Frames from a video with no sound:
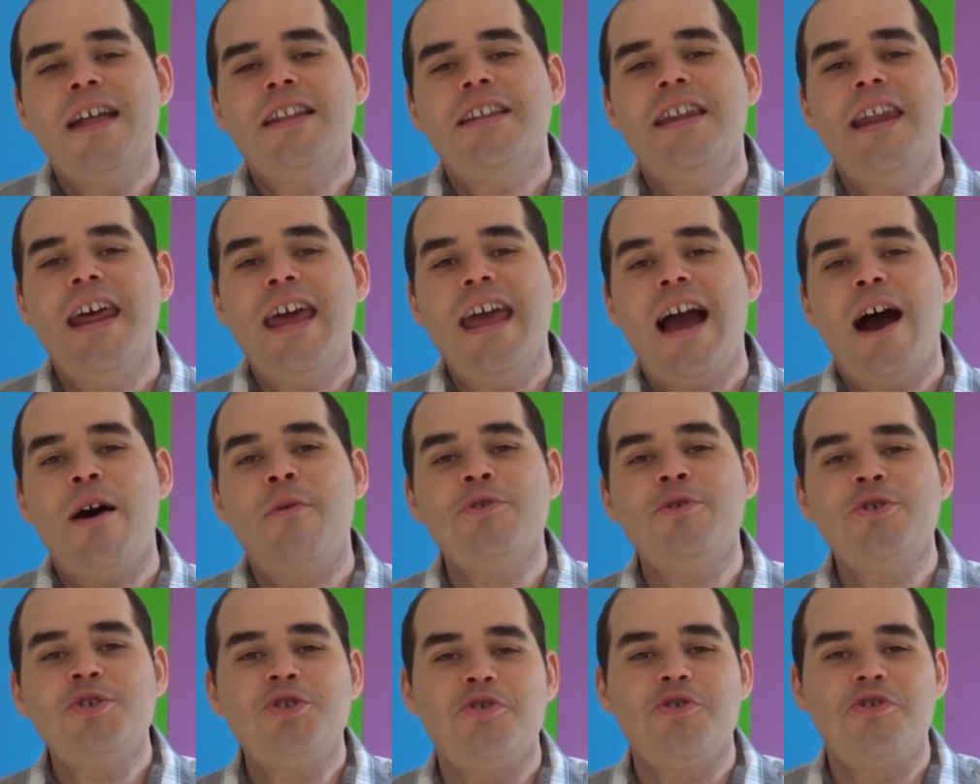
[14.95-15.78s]
Today I
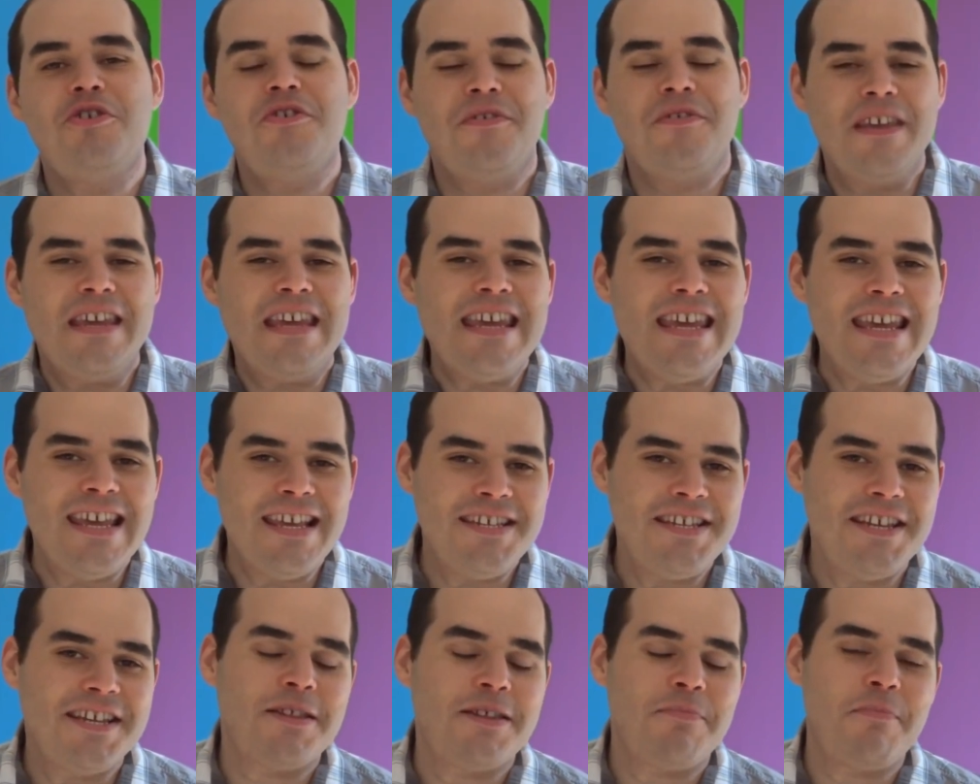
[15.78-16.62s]
want to show you the
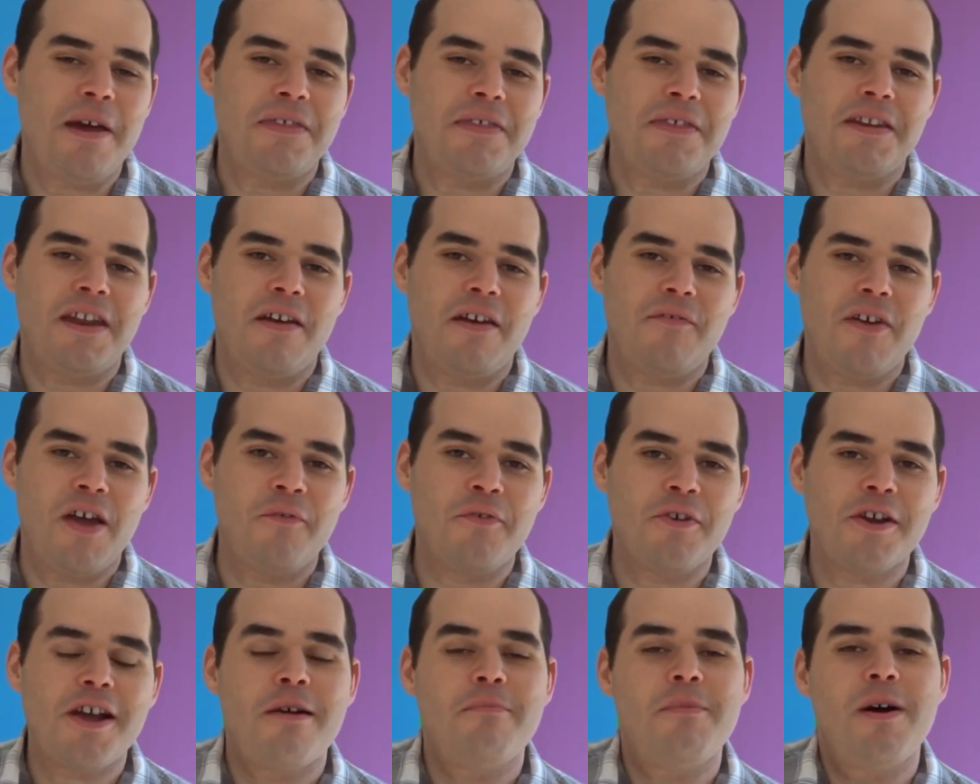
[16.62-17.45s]
easiest method I've ever